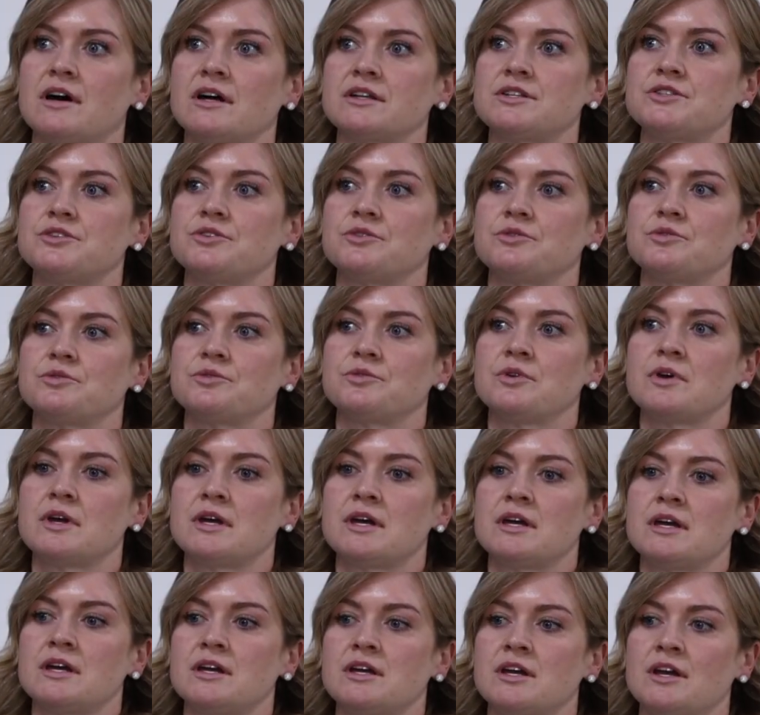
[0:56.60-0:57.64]
not to
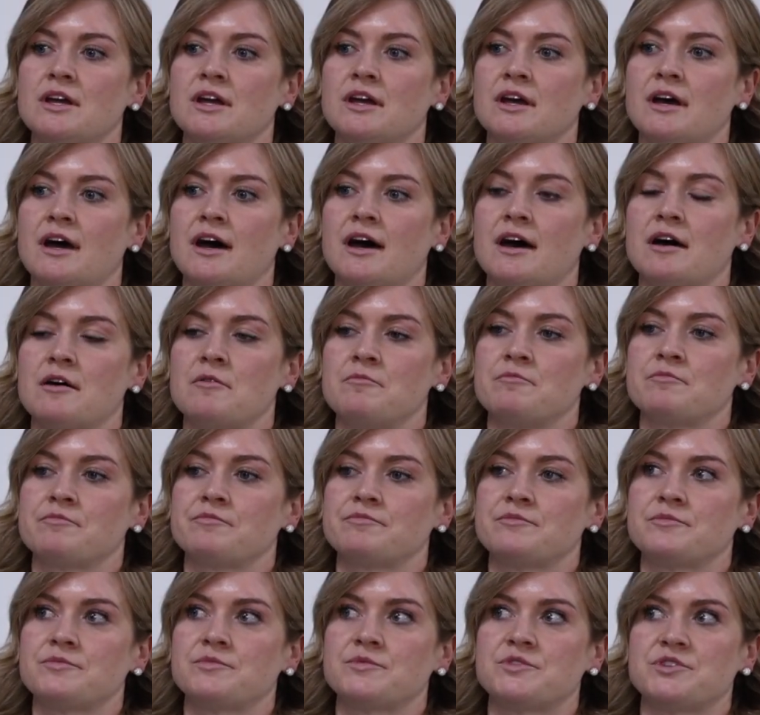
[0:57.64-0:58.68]

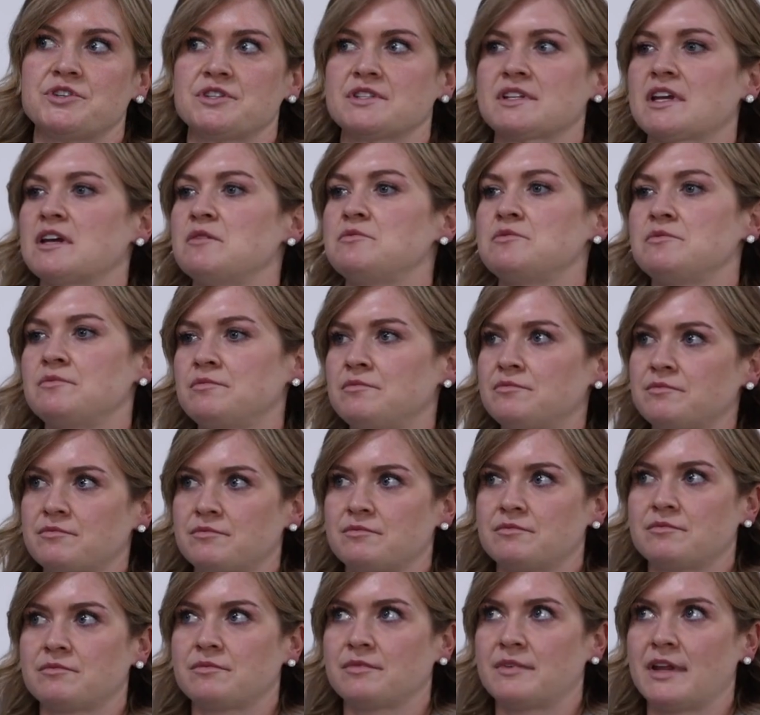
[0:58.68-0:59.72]
just
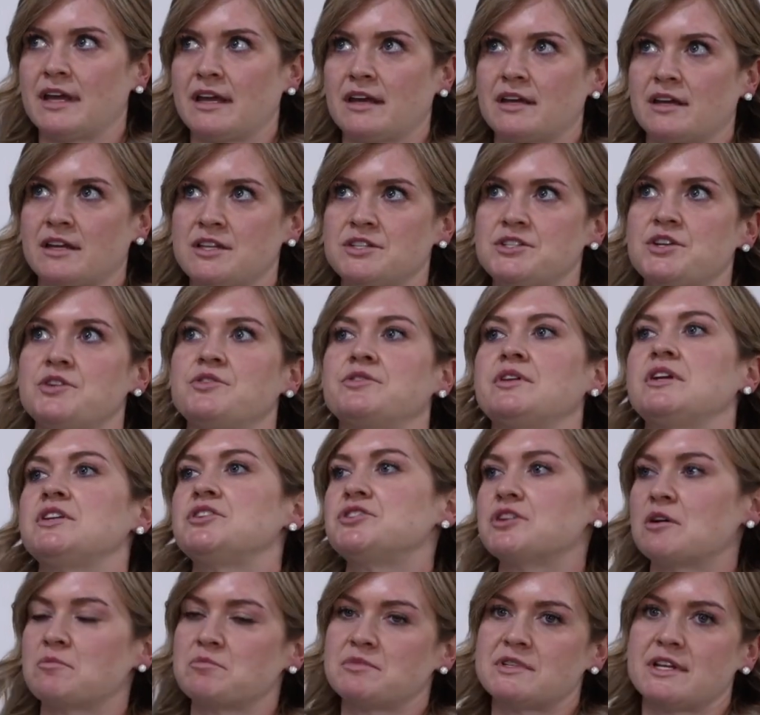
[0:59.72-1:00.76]
continually
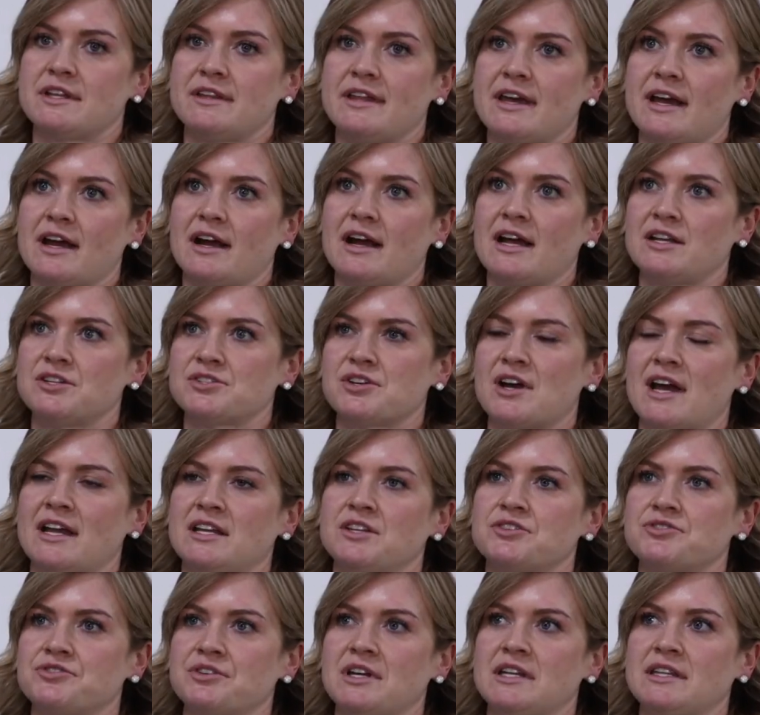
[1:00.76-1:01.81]
jump to there and try
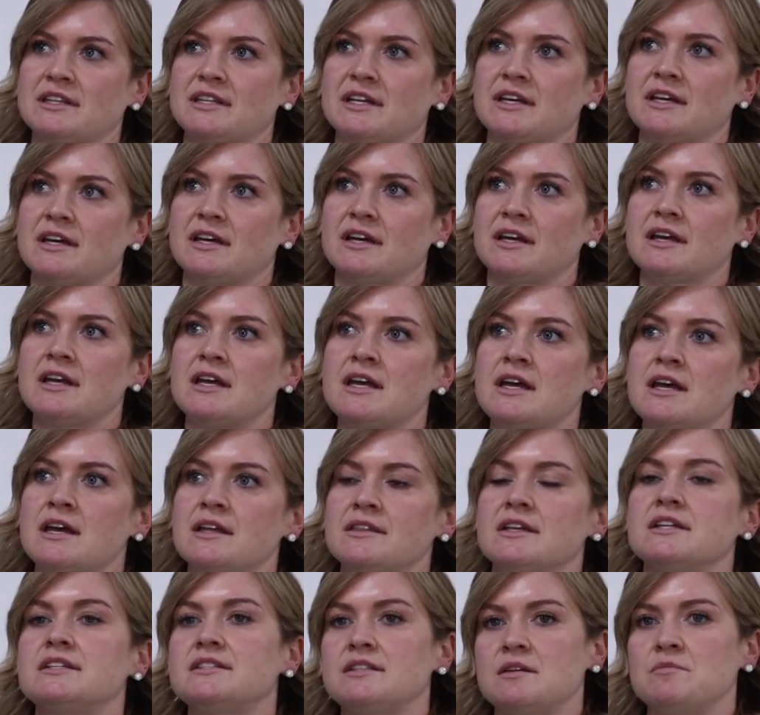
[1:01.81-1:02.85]
and treat the
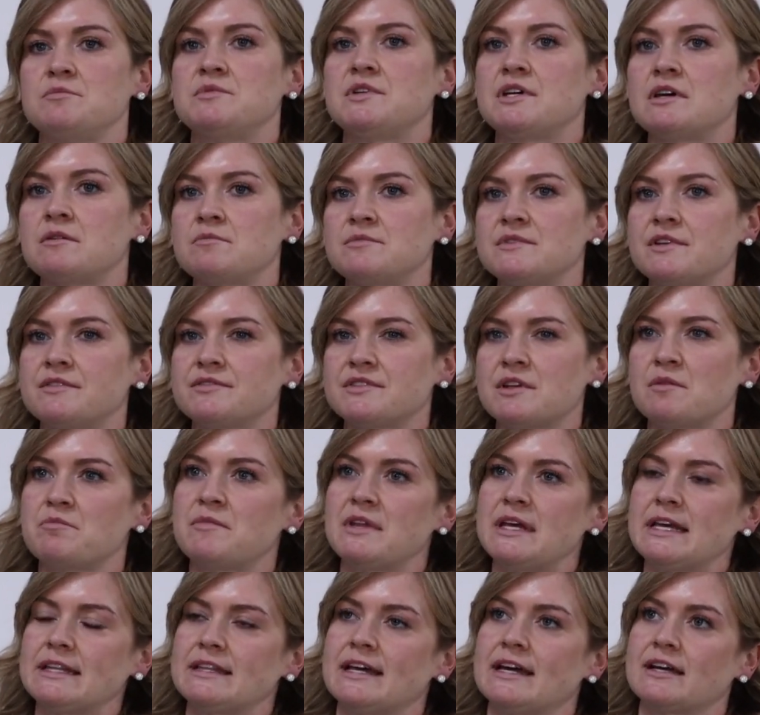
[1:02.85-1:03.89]
symptoms of
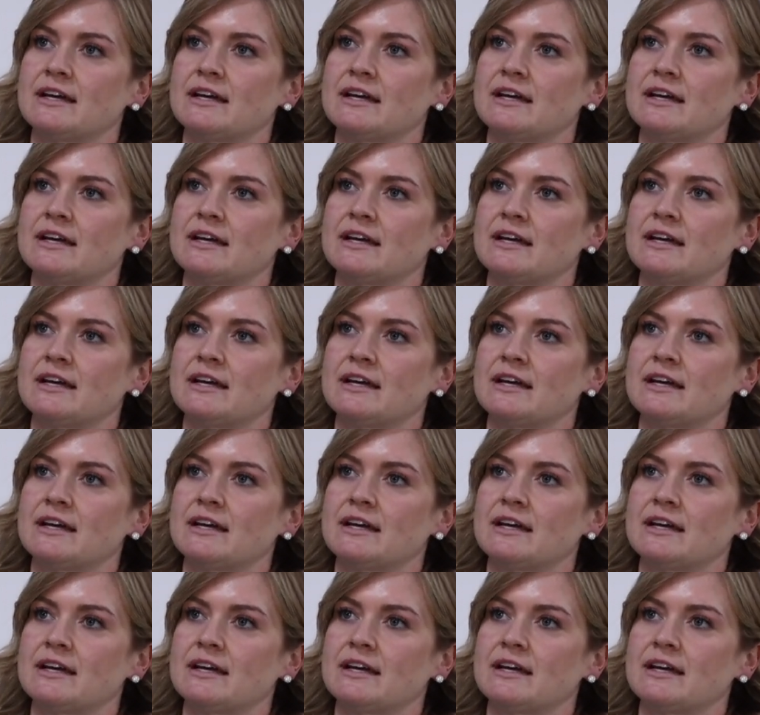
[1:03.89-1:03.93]
something